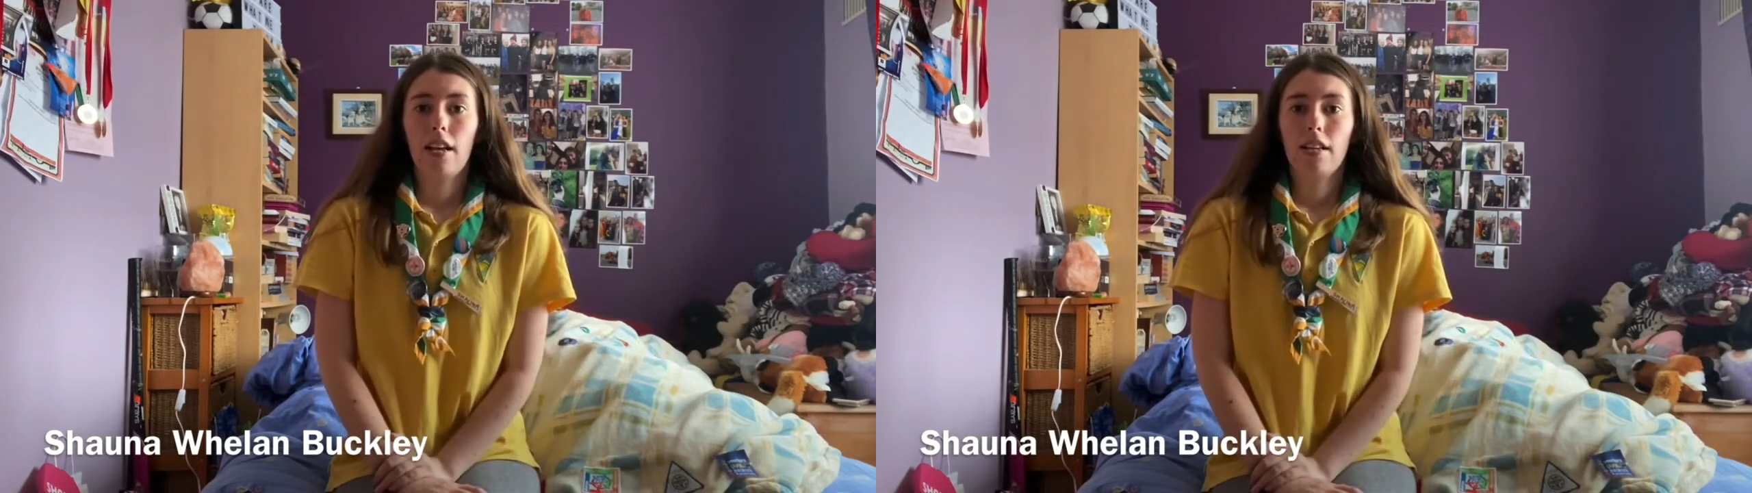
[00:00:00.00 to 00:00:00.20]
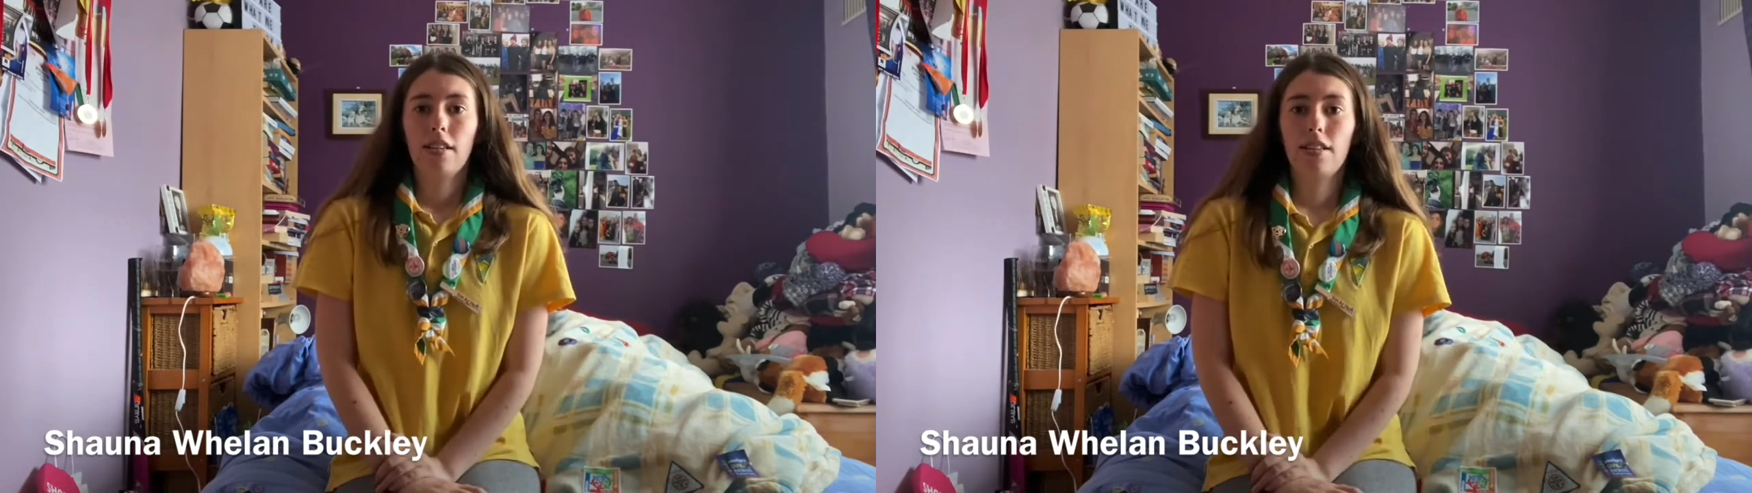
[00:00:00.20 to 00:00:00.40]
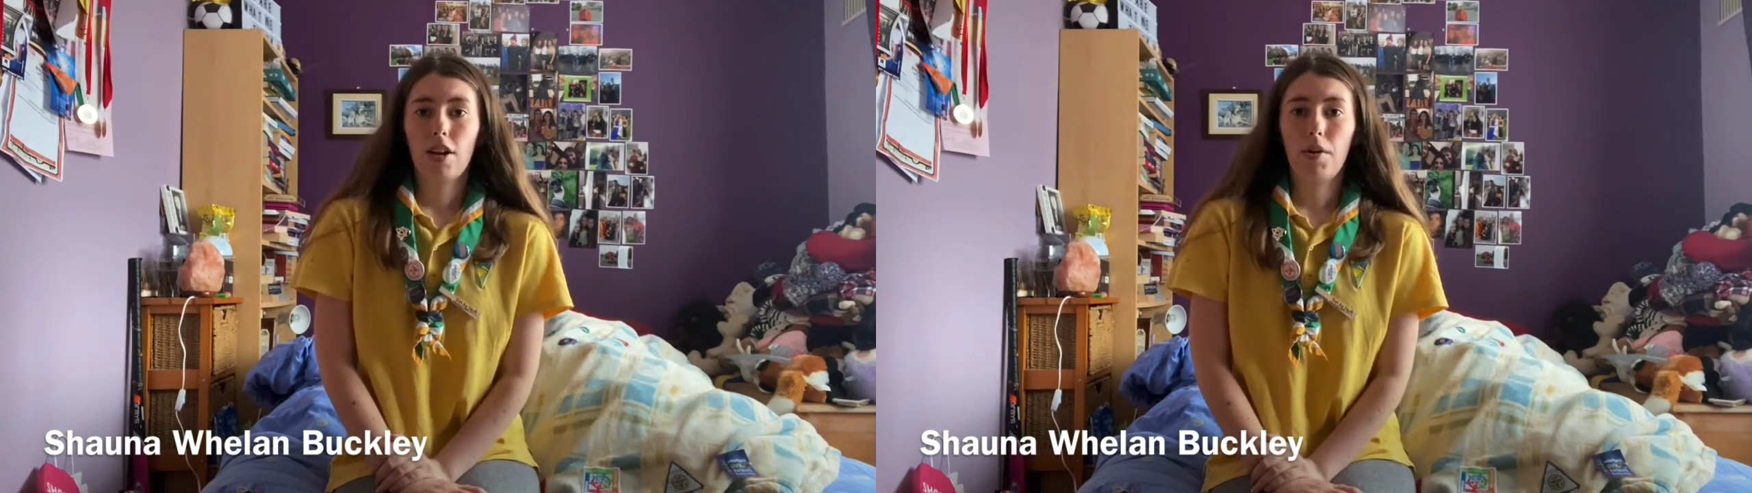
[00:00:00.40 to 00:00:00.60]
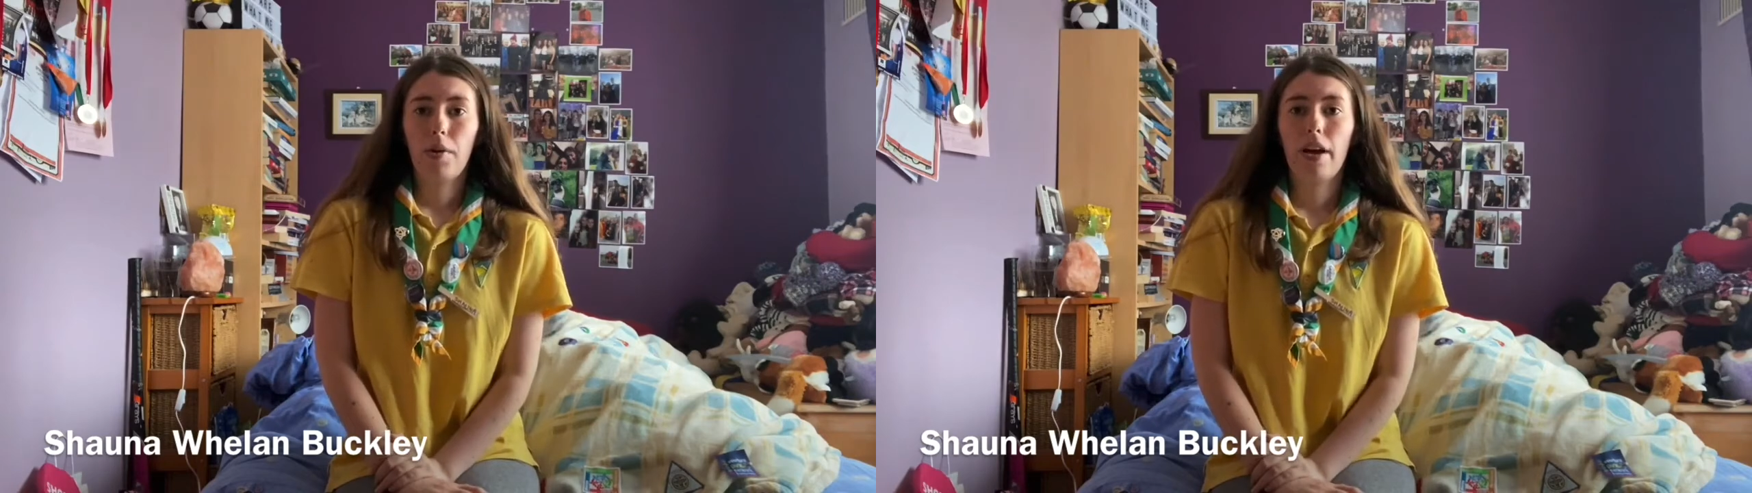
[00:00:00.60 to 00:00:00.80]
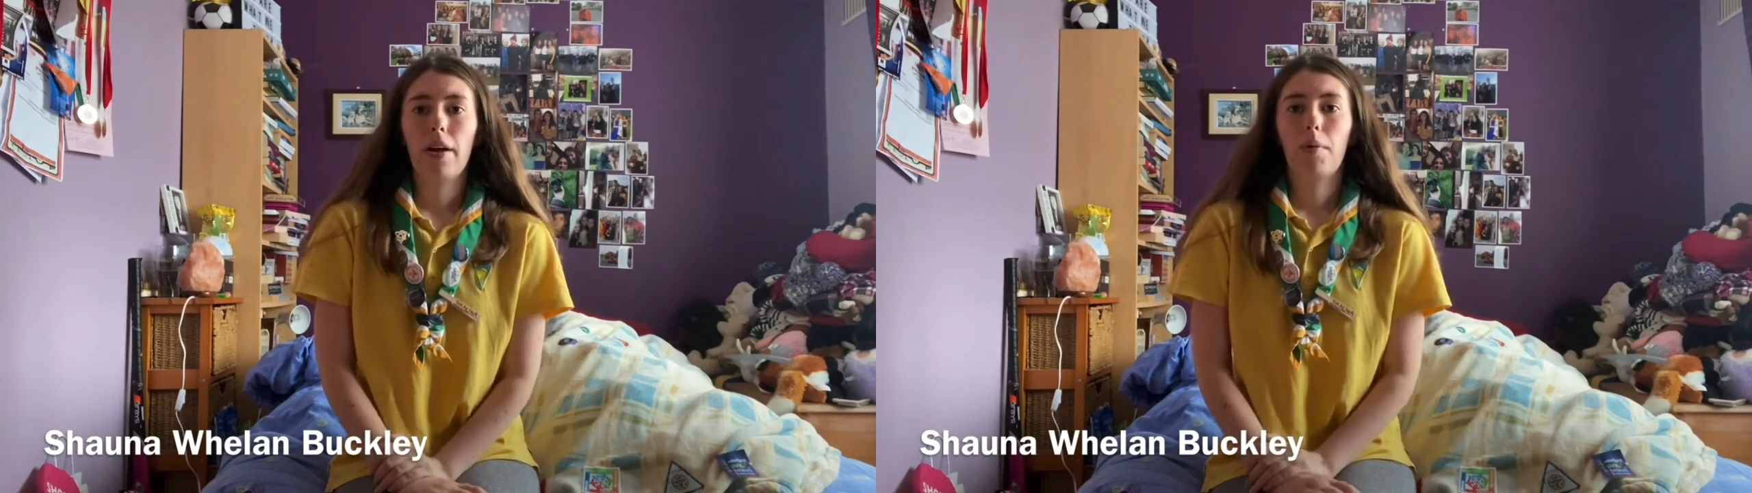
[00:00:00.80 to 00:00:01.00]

So